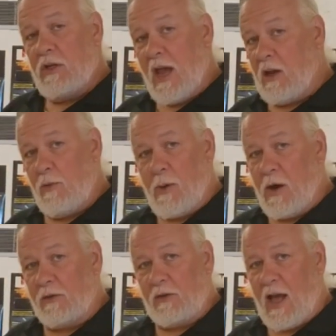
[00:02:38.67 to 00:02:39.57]
yellow
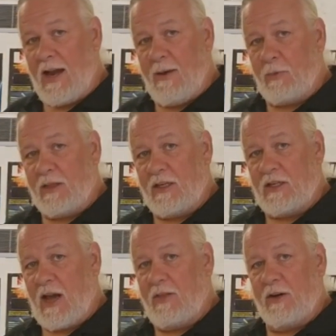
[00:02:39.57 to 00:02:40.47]
balls line up with
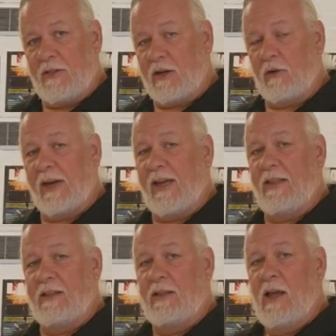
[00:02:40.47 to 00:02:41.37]
each other, the
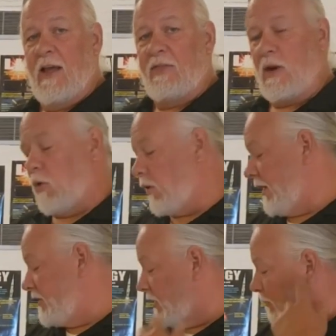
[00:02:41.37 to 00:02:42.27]
green, the
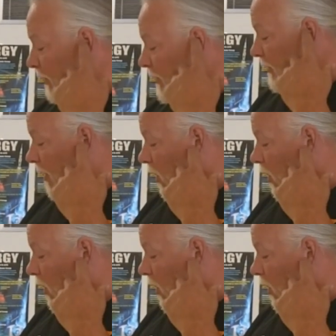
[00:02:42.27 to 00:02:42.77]
orange, the blue. They'll